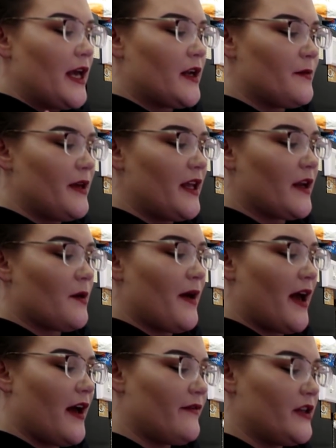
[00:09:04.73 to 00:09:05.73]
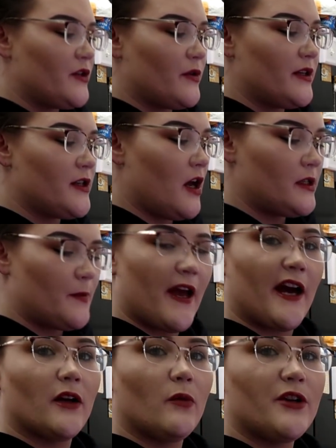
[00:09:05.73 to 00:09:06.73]
in a medium heavy duty
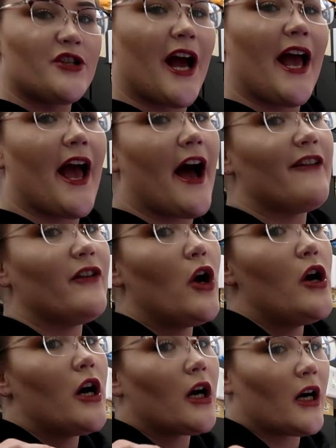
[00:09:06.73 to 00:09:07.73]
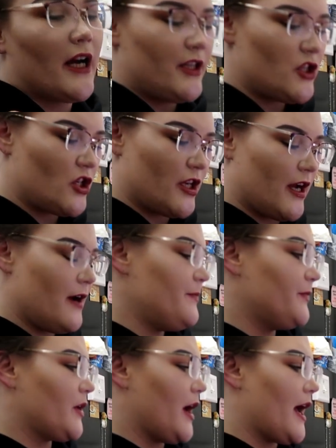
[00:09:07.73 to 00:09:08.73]
saucepan, which I have right
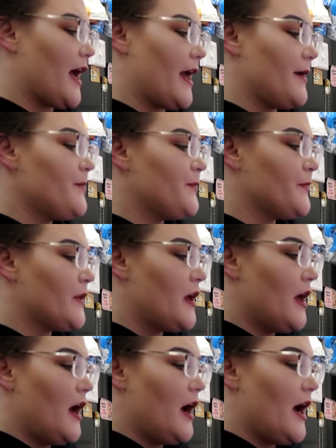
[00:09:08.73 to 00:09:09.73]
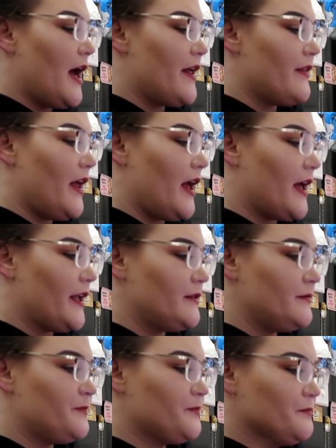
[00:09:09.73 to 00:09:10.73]
here, okay? And
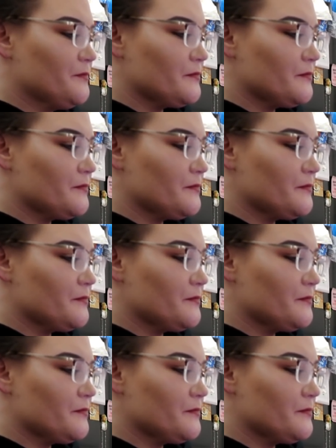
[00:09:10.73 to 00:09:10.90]
then